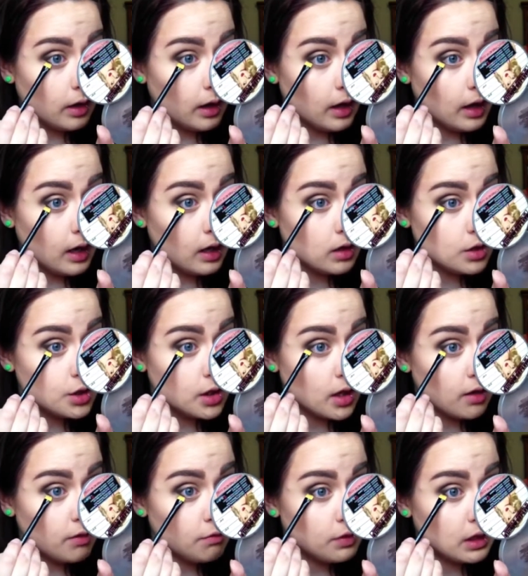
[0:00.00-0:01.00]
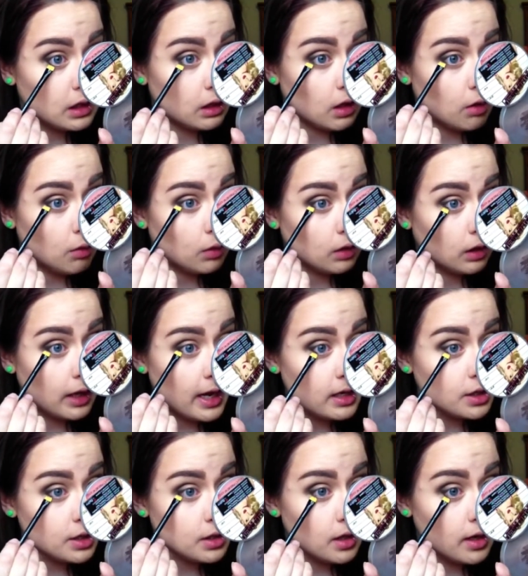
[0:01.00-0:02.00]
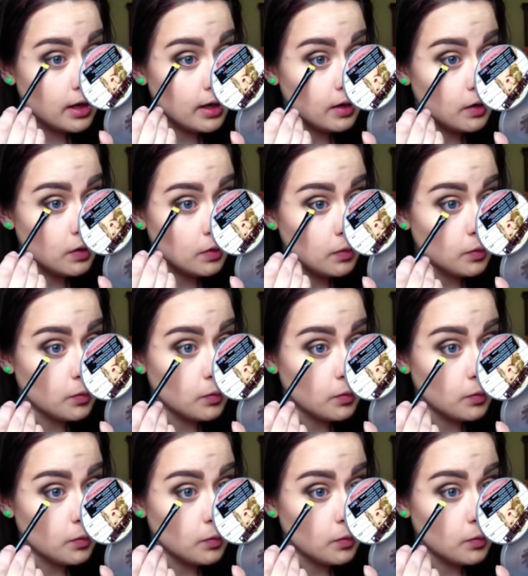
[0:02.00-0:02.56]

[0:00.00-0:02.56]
edge of the lower lash line.